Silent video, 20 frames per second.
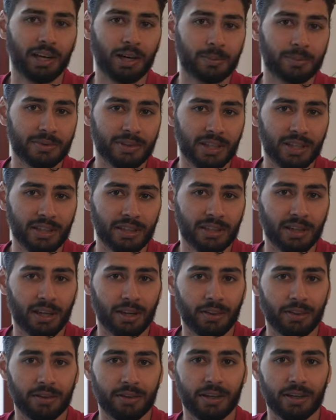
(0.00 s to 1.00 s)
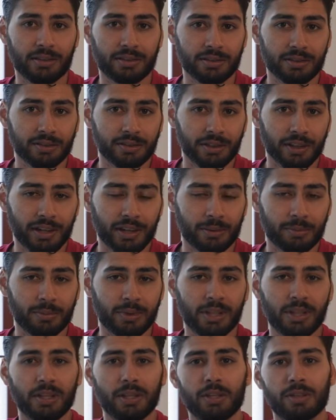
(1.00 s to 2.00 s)
update on their Instagram
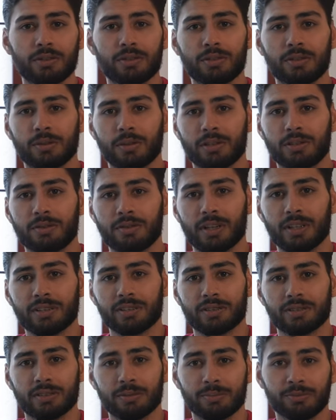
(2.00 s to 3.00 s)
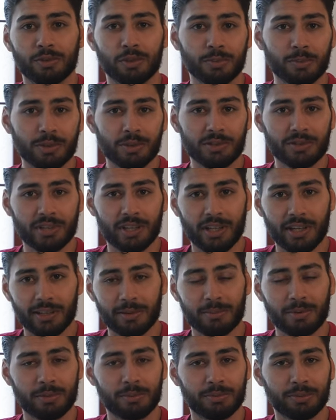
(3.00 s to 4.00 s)
to address some rumors that
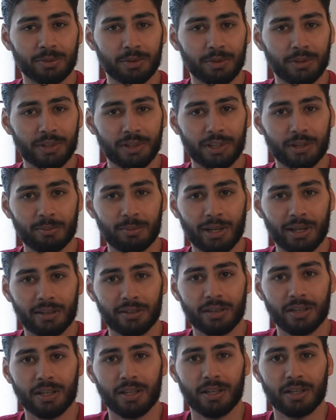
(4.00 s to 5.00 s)
had been brewing about